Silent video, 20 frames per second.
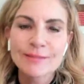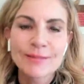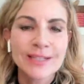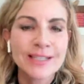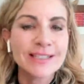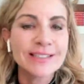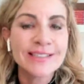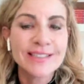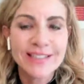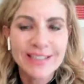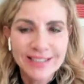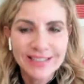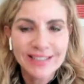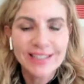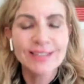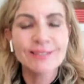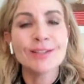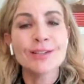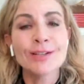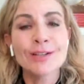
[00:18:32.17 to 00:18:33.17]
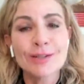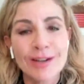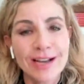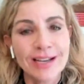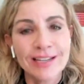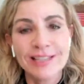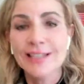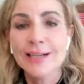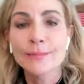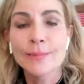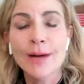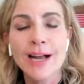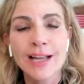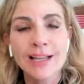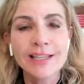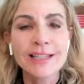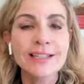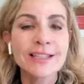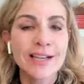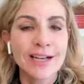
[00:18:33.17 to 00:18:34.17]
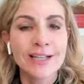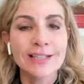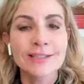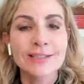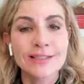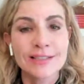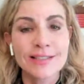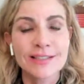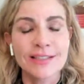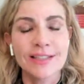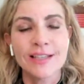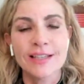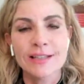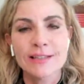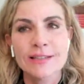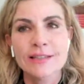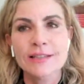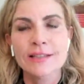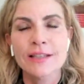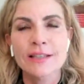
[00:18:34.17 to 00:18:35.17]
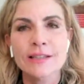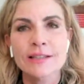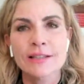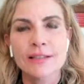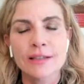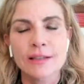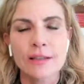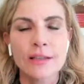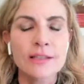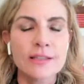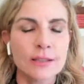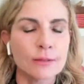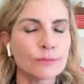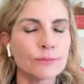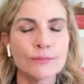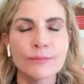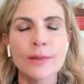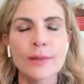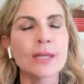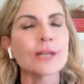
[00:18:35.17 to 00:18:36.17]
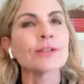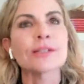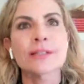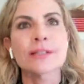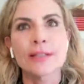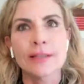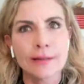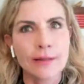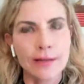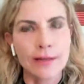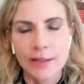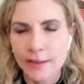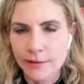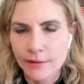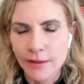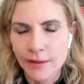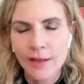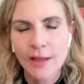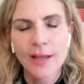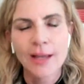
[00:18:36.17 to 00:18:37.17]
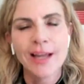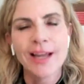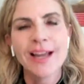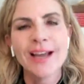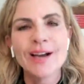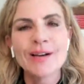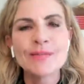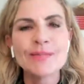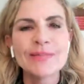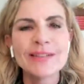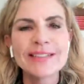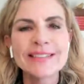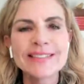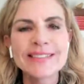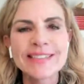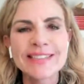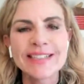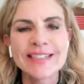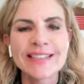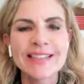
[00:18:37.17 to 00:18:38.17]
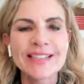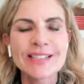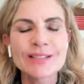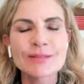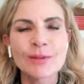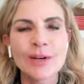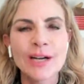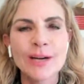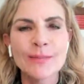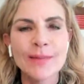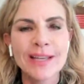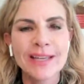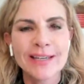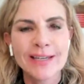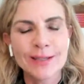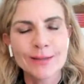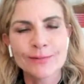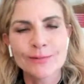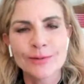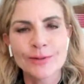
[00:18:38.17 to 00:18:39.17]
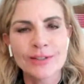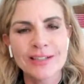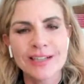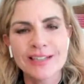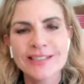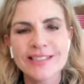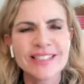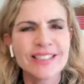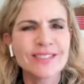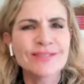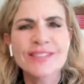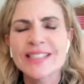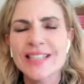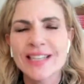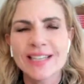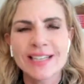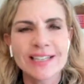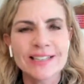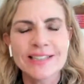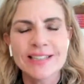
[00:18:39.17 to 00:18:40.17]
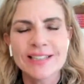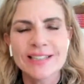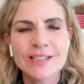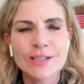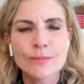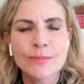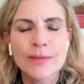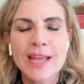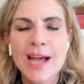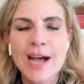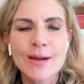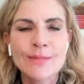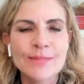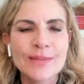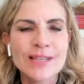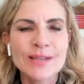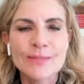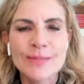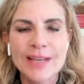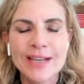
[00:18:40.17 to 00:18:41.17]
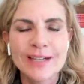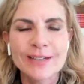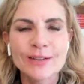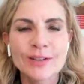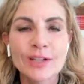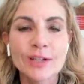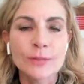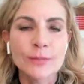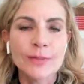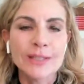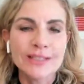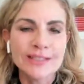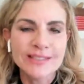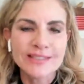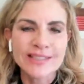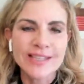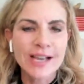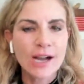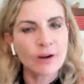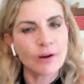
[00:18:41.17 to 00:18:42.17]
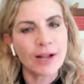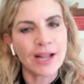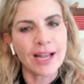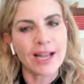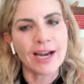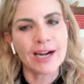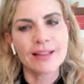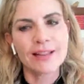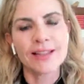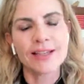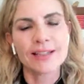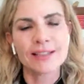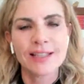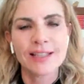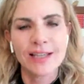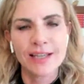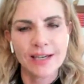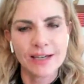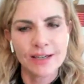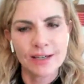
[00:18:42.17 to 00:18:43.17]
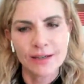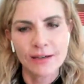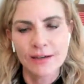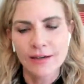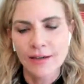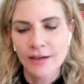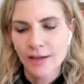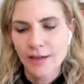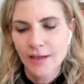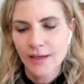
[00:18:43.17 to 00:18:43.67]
because even though you ad lib, I cannot sing. It's an embarrassing thing. But that's why I make it up for it. I just love to dance and just be happy and be out there. But you see how I added that layer